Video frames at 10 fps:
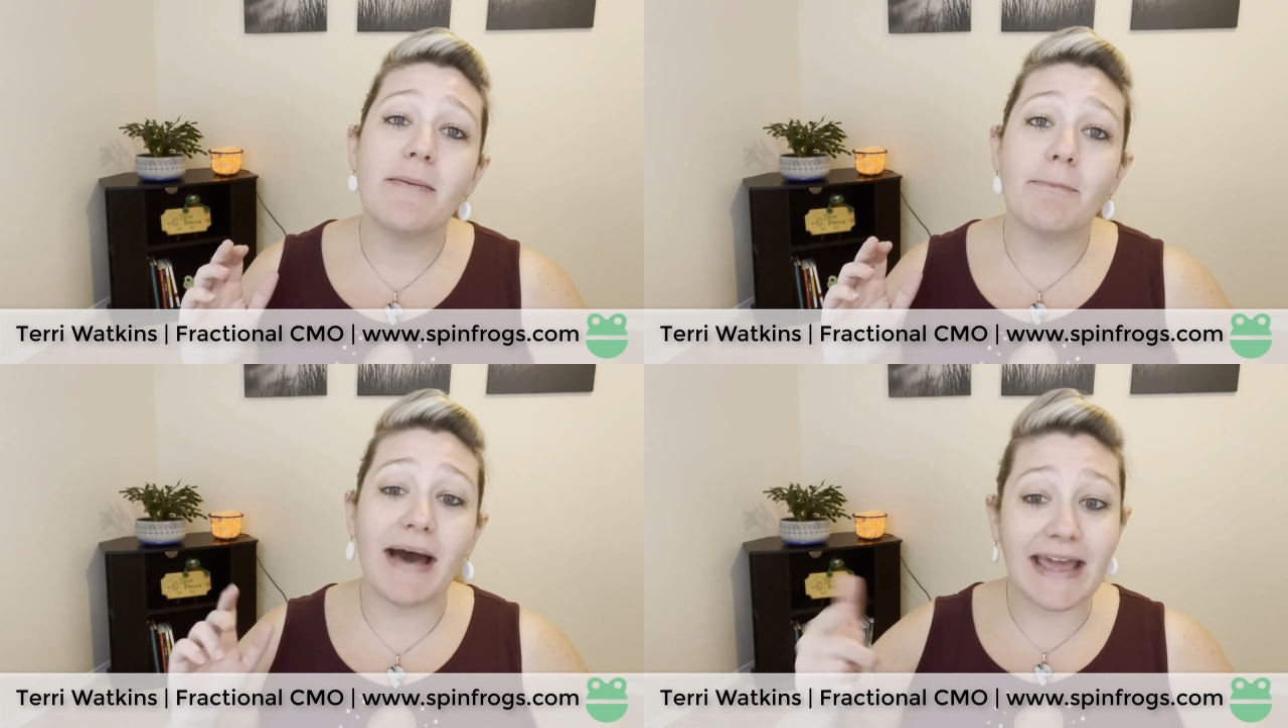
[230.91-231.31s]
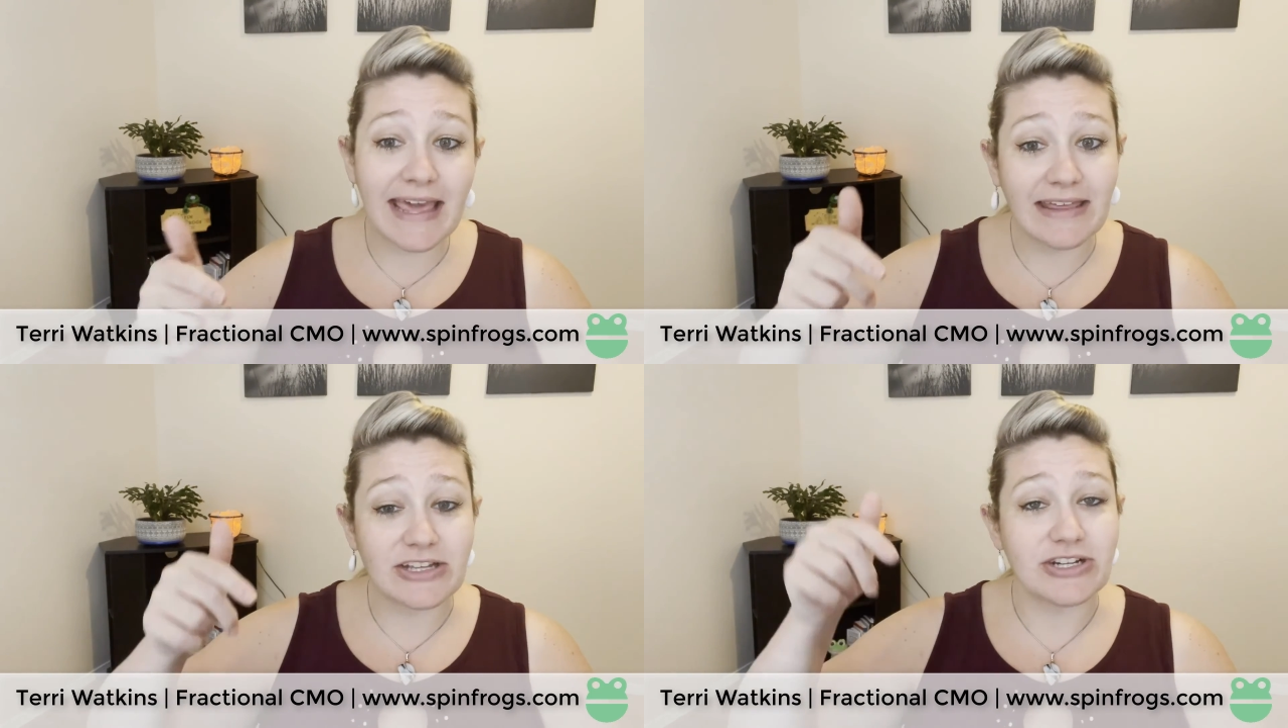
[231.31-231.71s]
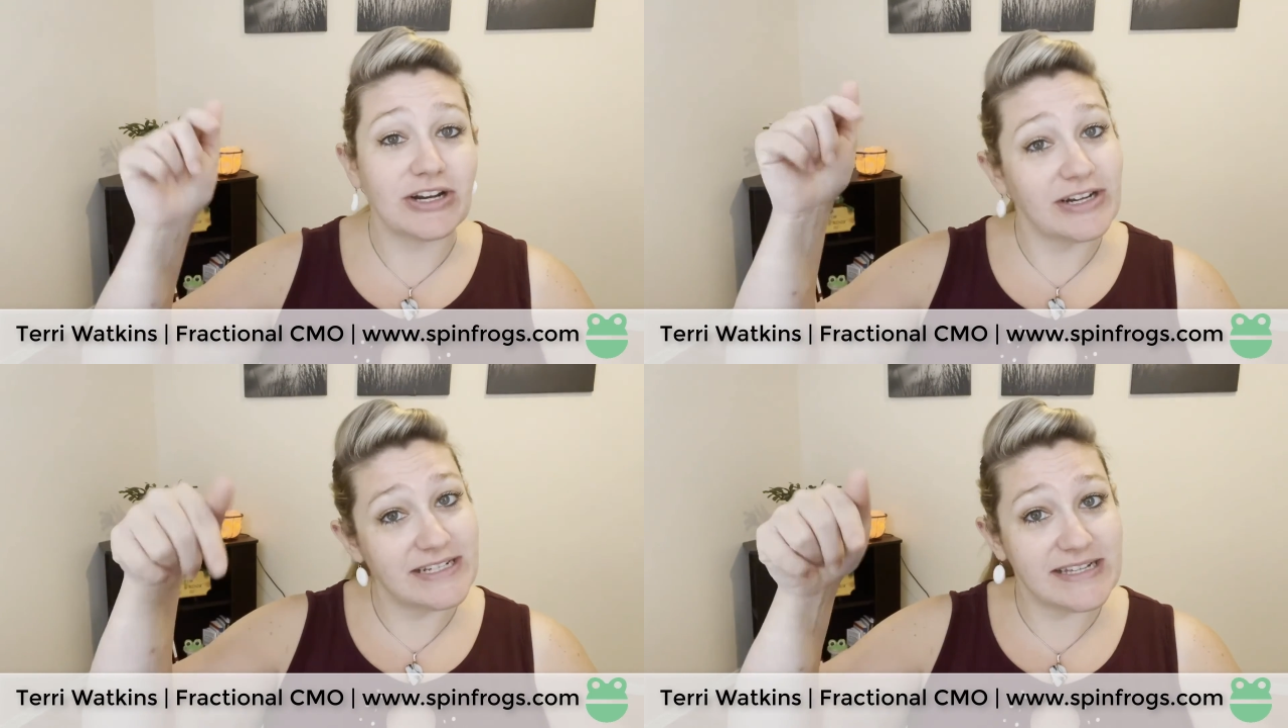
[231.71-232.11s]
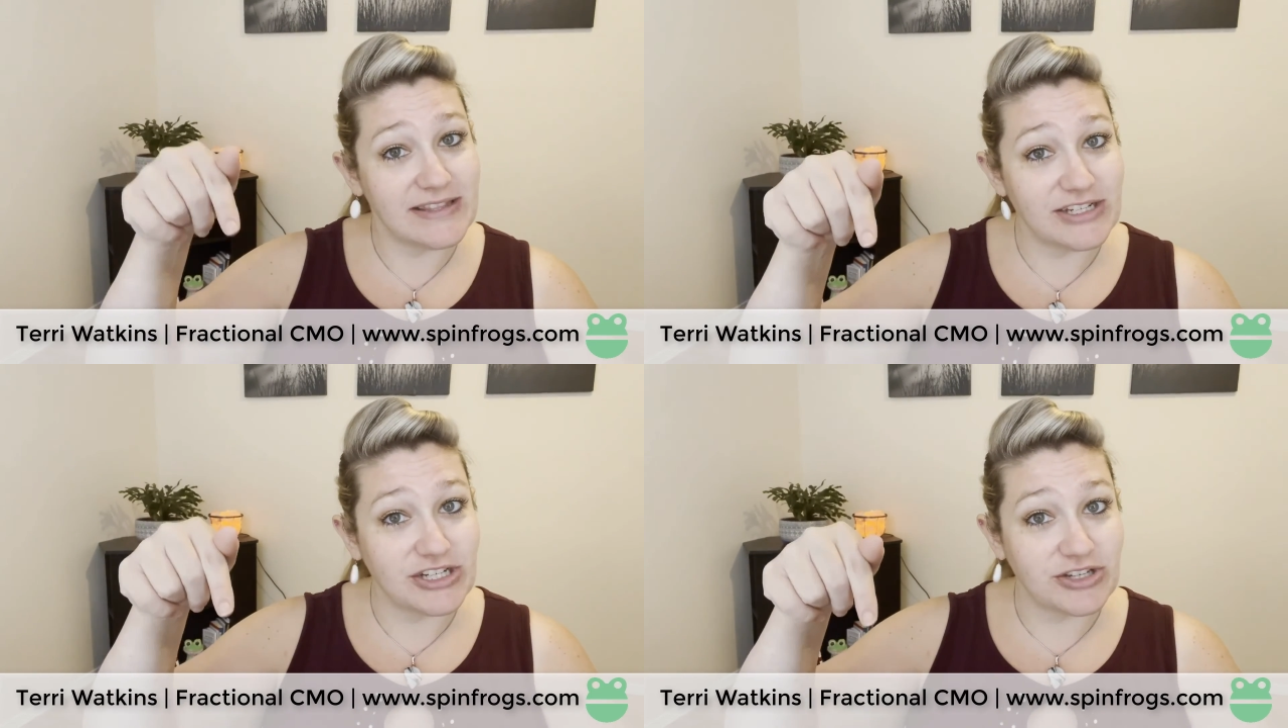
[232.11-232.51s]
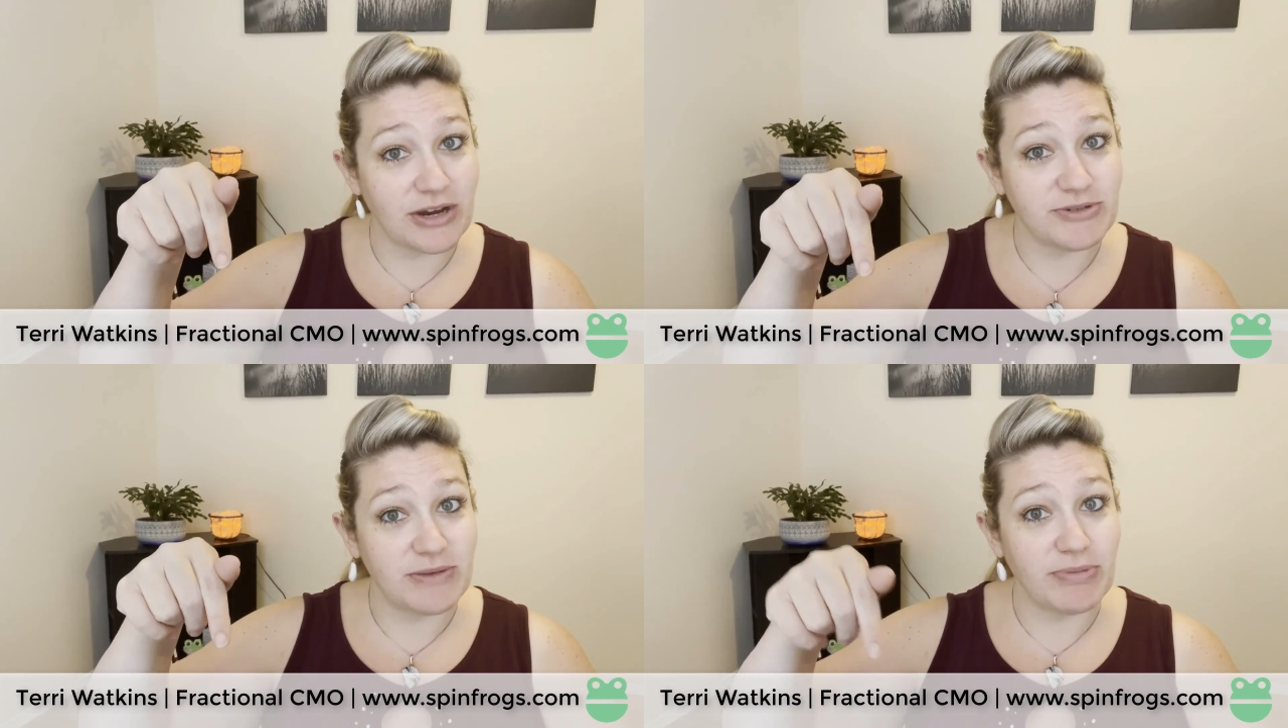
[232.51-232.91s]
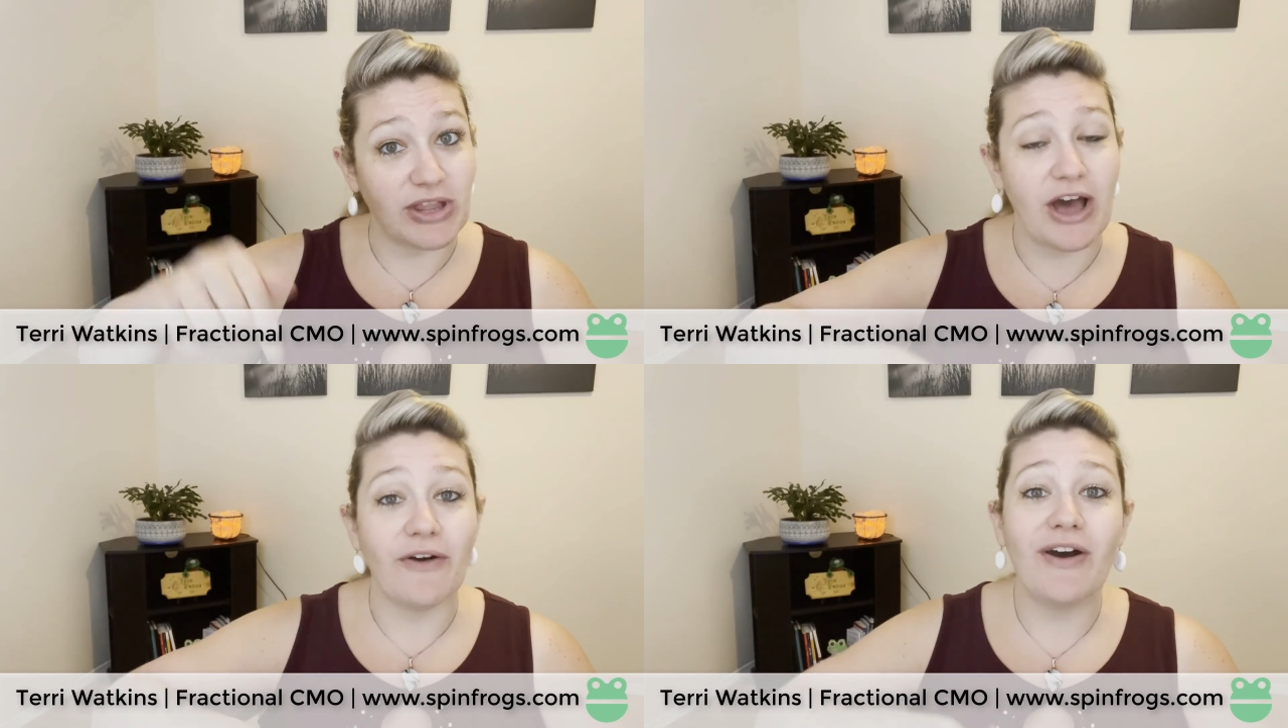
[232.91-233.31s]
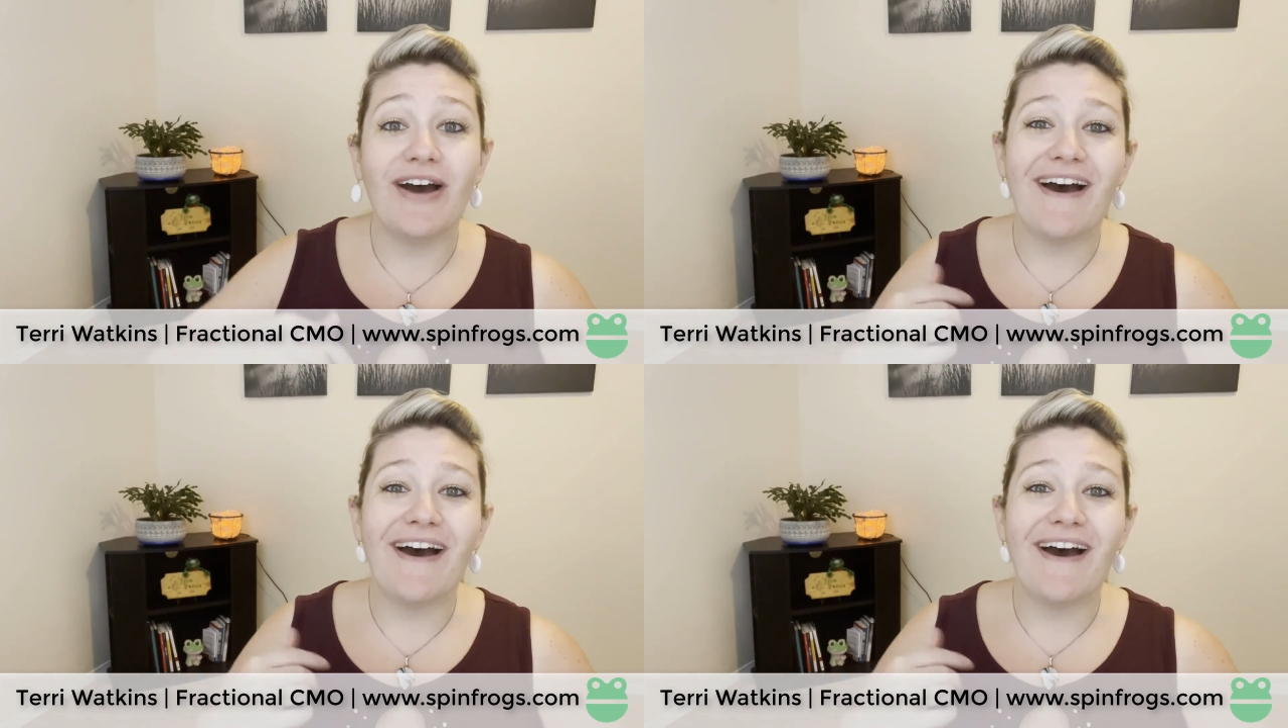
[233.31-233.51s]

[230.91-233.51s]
My calendar is in the description below.